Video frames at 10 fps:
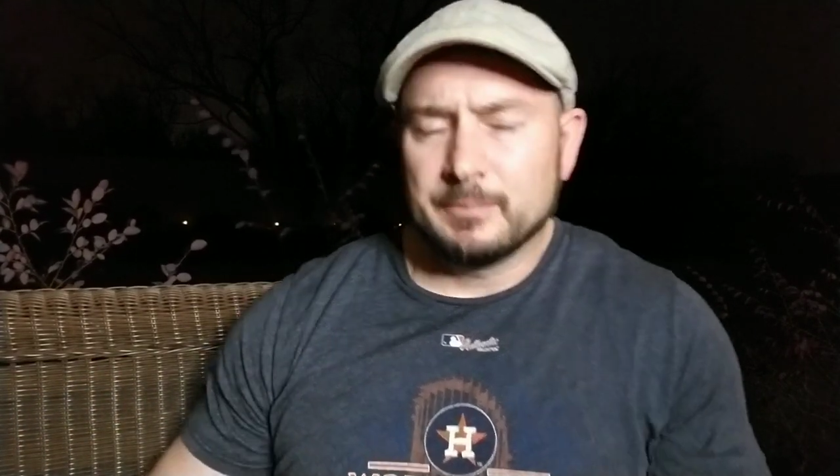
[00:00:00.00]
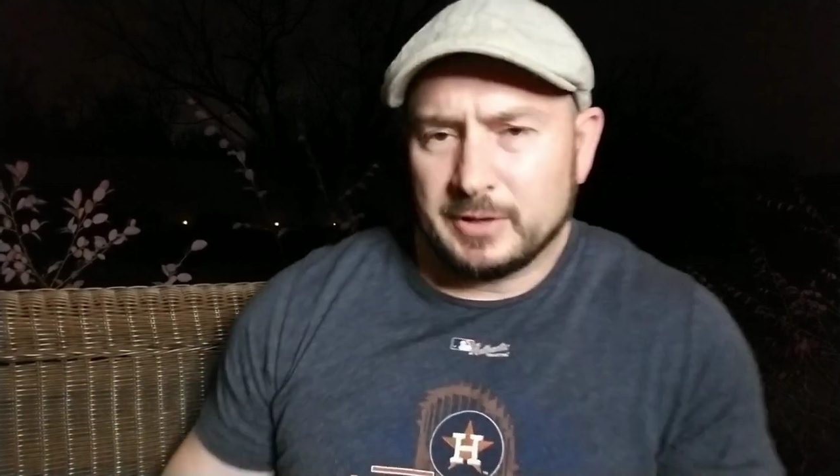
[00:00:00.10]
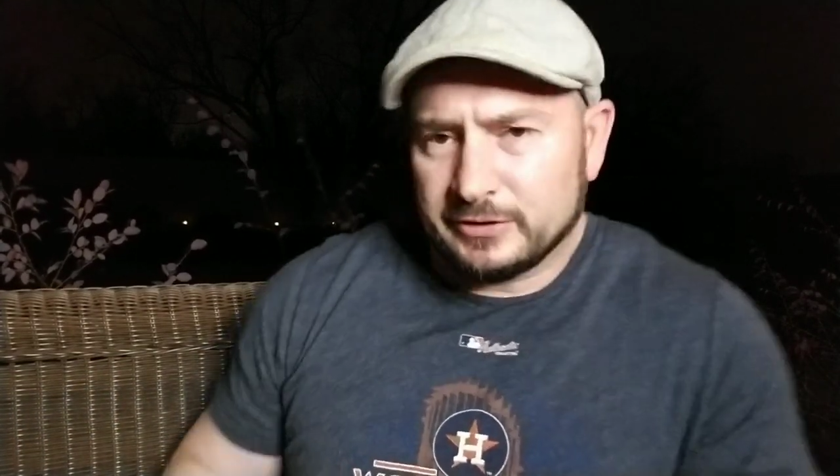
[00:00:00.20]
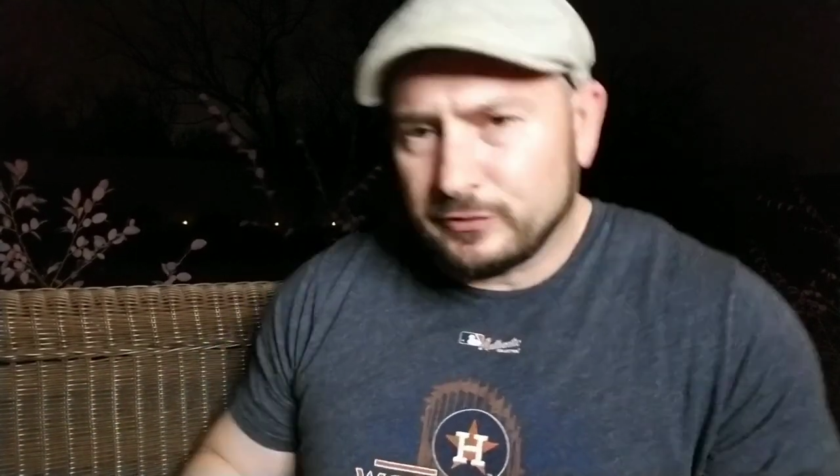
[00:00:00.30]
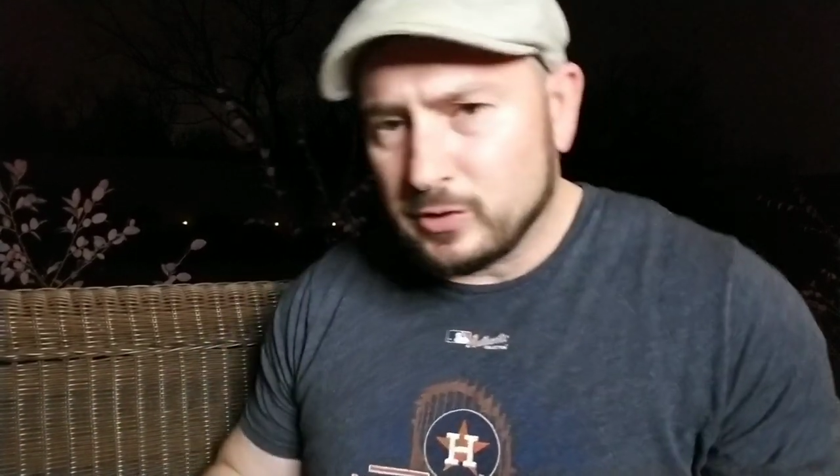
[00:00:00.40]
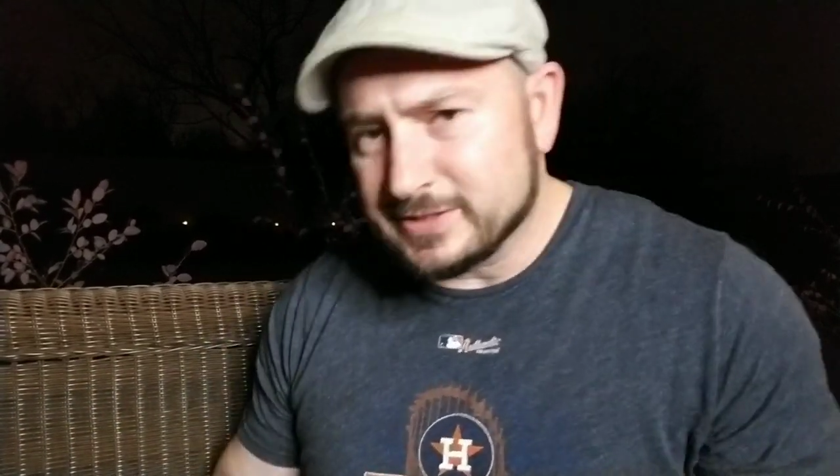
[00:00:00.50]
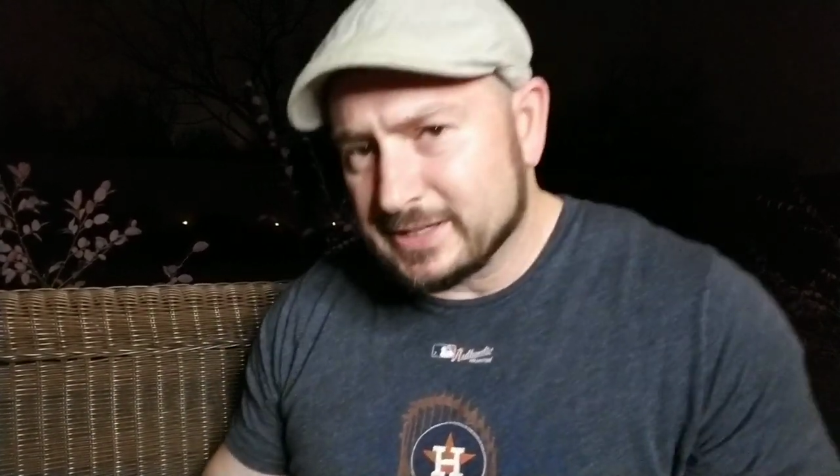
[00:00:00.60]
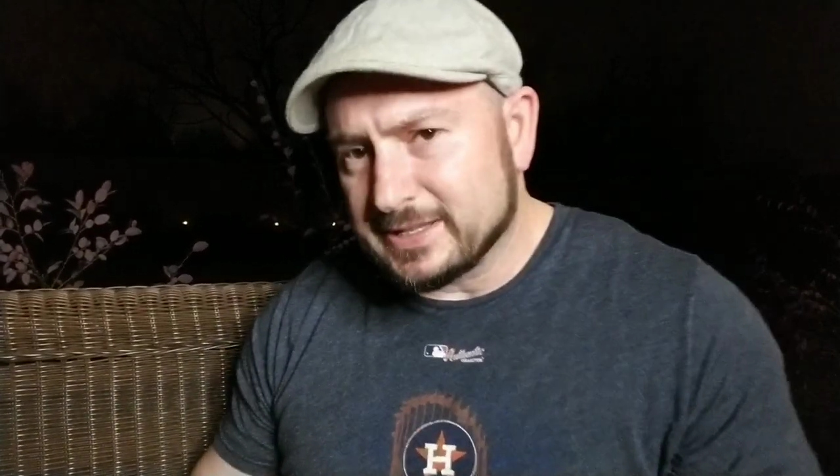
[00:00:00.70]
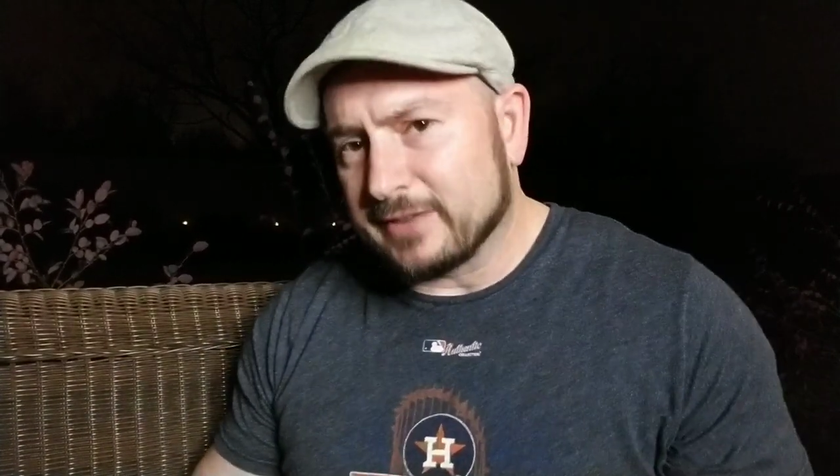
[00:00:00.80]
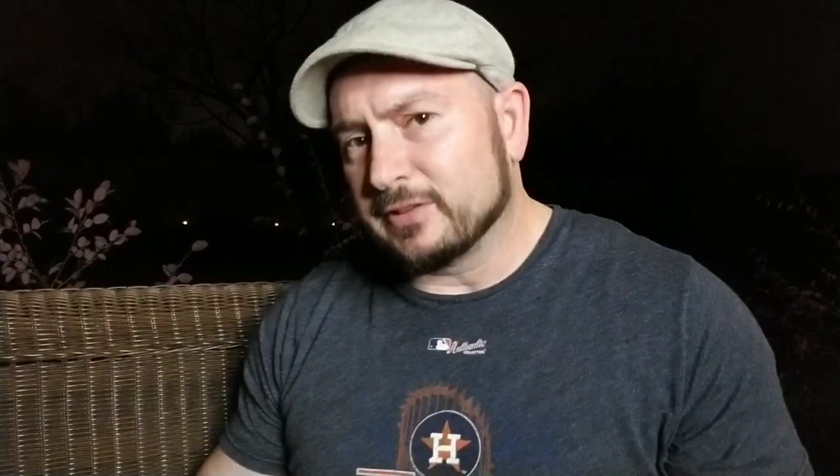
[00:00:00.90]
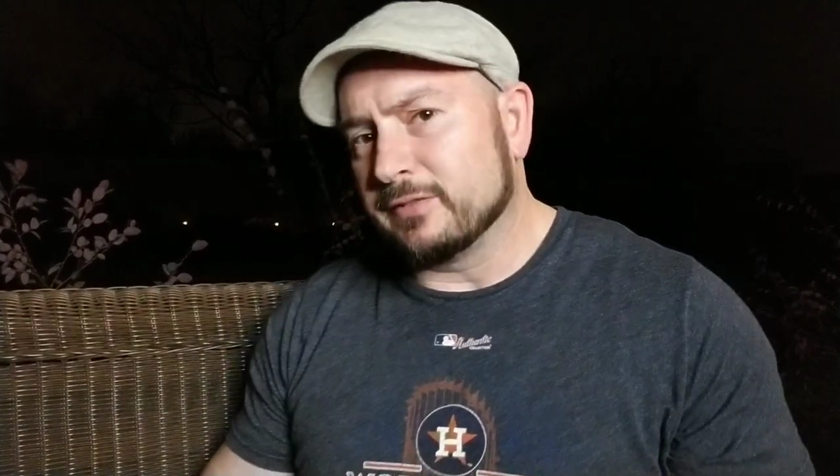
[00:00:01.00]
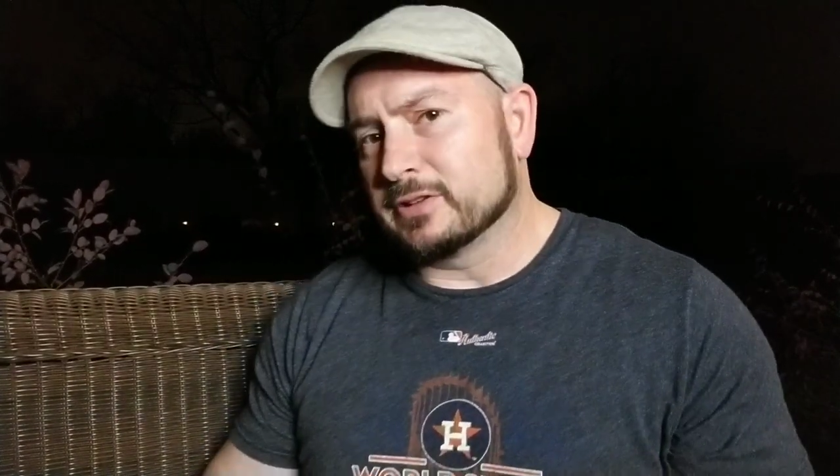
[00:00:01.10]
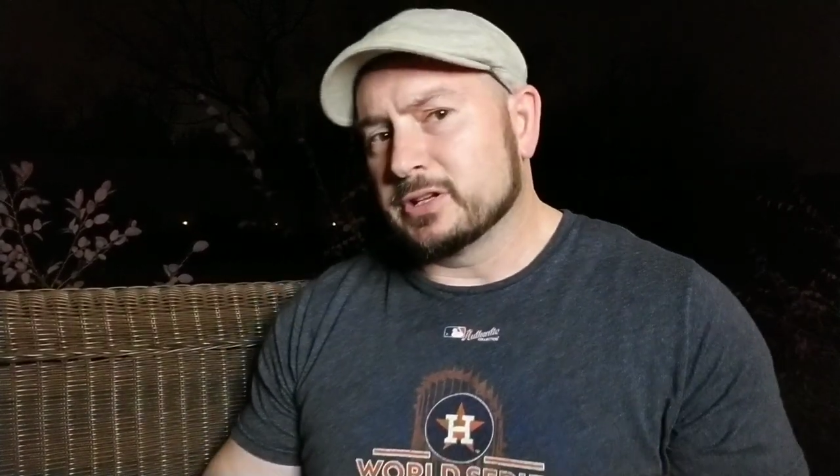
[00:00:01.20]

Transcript: but as far as the exact flavor